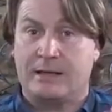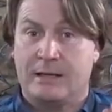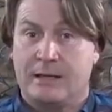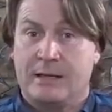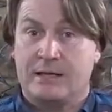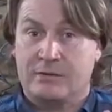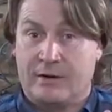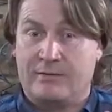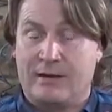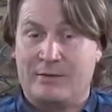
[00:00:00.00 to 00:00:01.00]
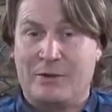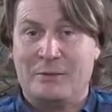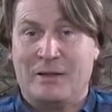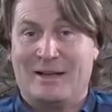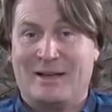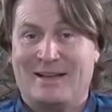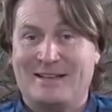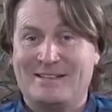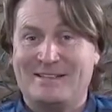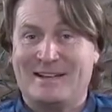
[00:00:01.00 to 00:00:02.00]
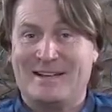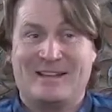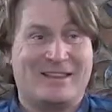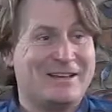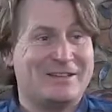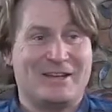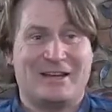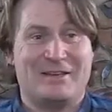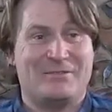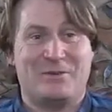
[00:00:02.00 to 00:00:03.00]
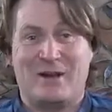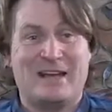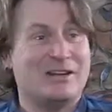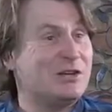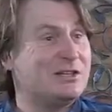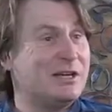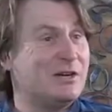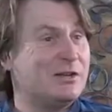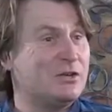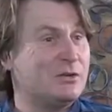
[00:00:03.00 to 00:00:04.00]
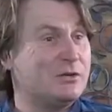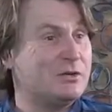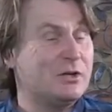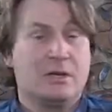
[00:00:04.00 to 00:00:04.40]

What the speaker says: It's great value, and I think they're selling it for $8.19, aren't they, George?